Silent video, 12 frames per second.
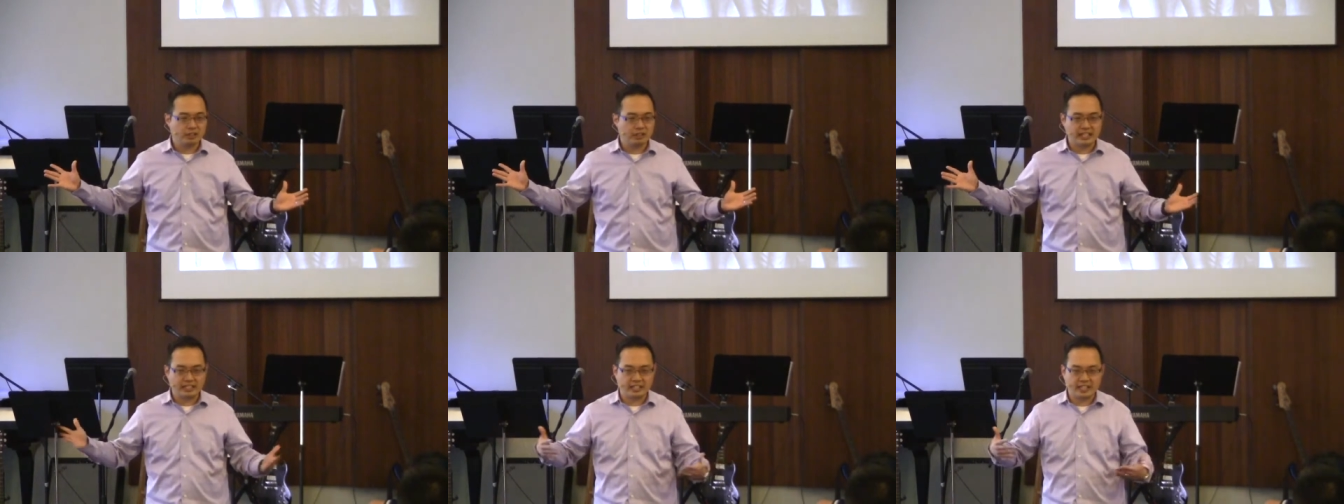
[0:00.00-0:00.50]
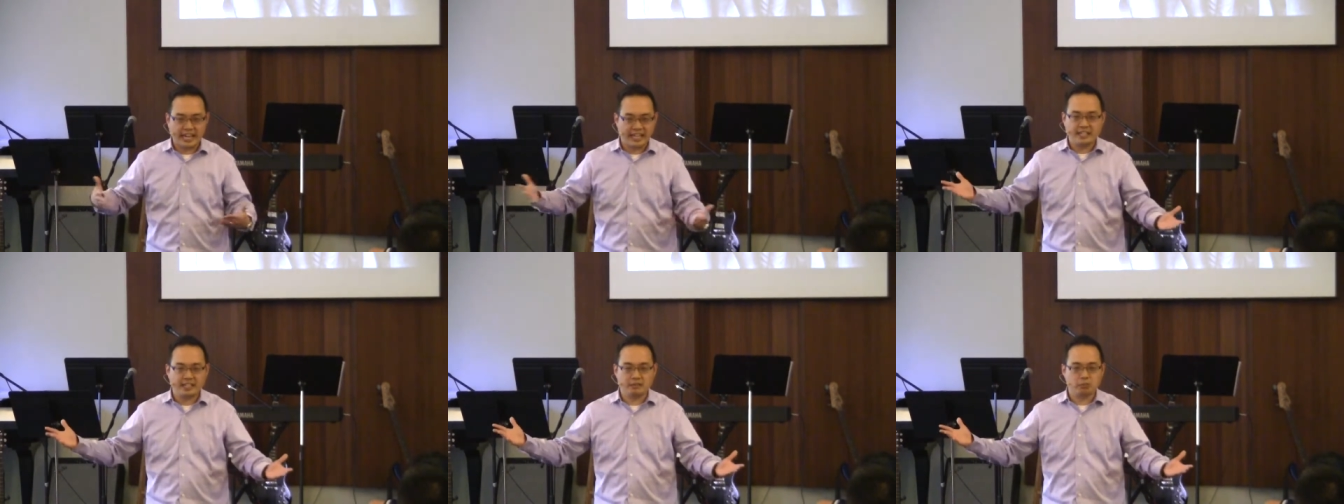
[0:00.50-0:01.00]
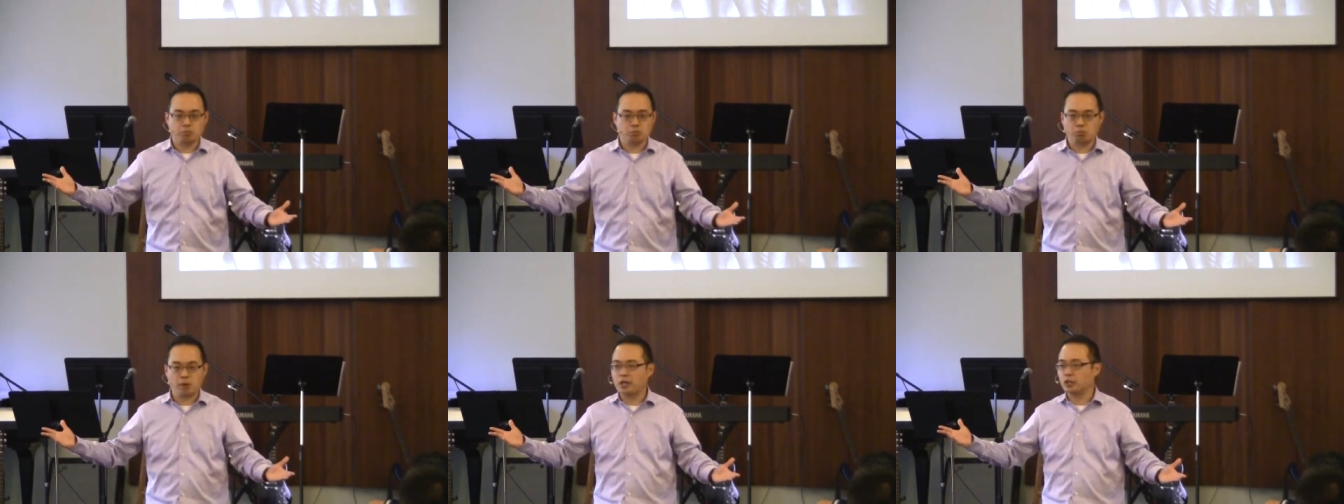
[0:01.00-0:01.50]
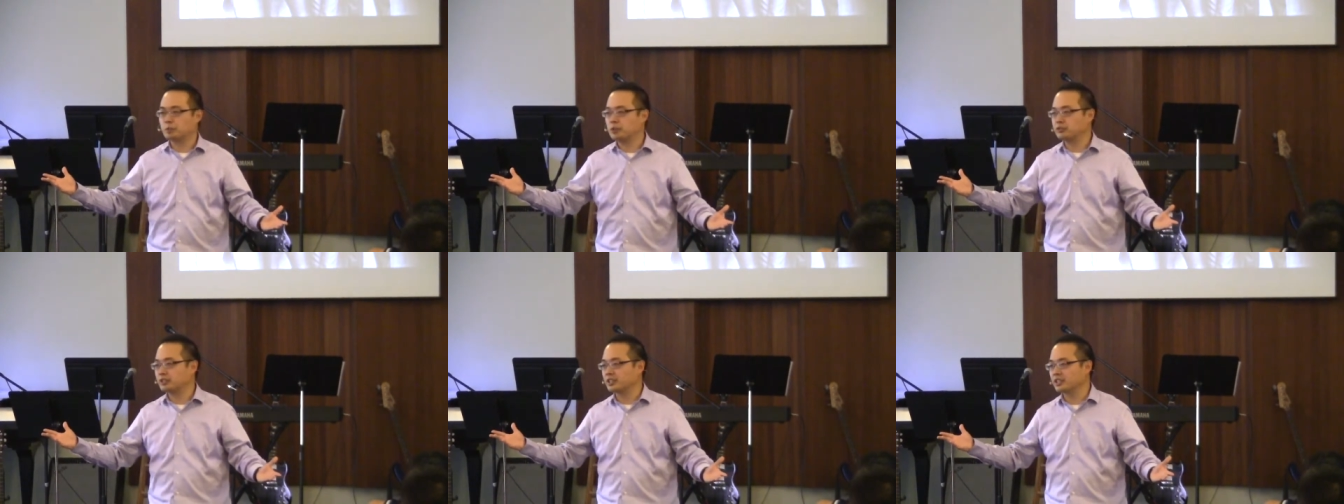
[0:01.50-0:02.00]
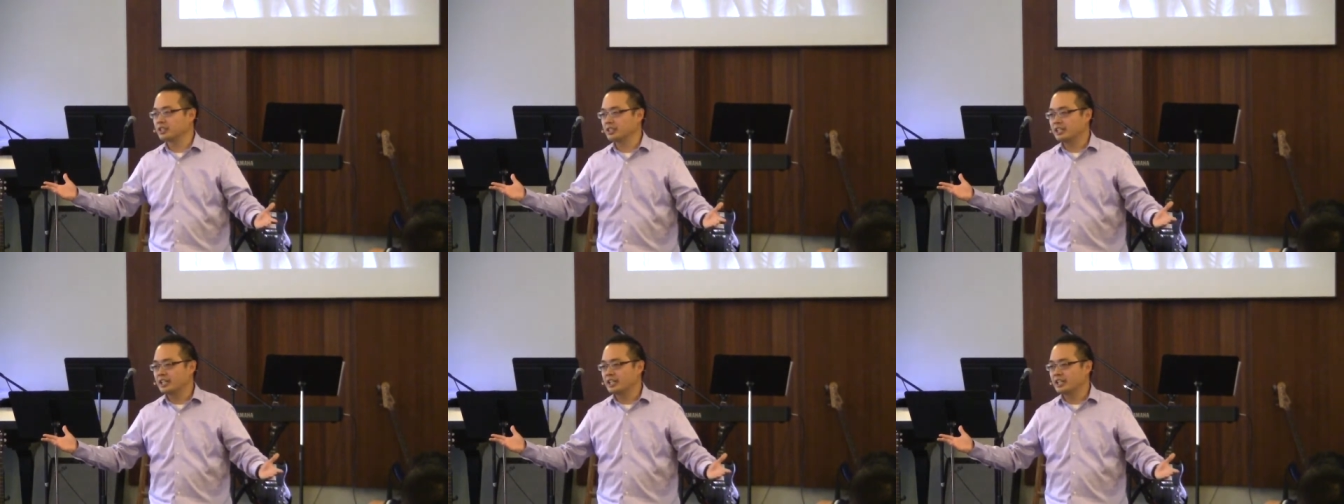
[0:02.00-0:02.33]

like, like any modern music.